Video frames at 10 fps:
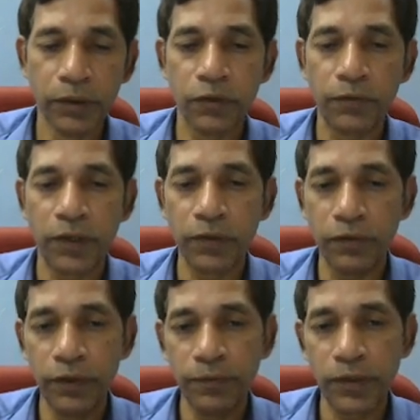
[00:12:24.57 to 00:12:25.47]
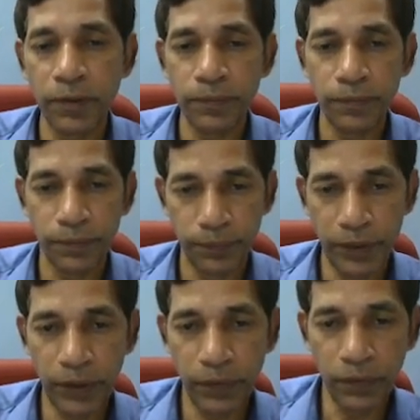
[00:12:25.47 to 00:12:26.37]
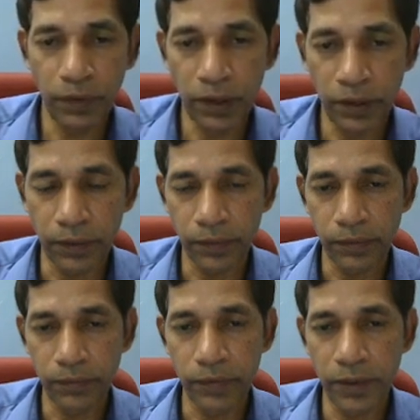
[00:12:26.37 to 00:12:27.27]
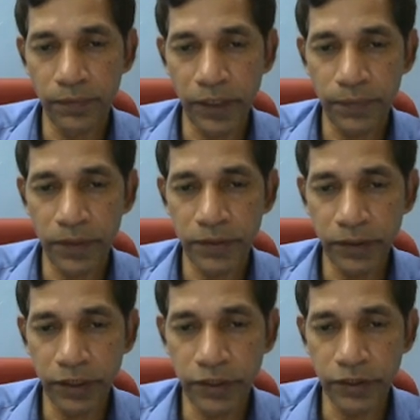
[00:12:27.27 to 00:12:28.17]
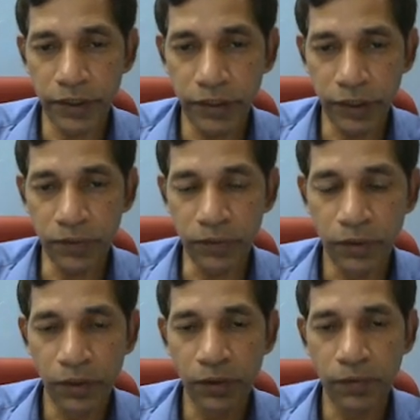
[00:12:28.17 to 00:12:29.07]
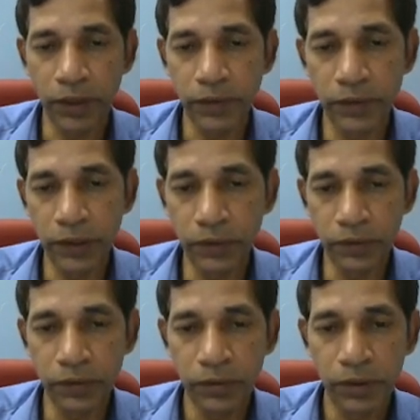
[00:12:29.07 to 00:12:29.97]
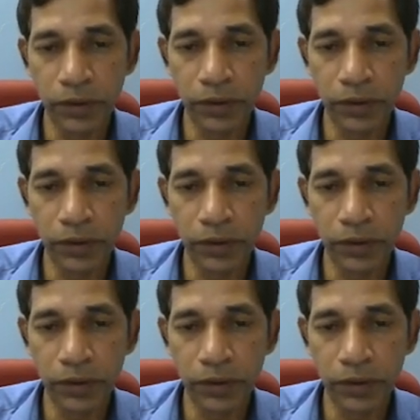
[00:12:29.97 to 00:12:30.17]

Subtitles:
So for going from P to R by bypassing the state Q, what you need to do,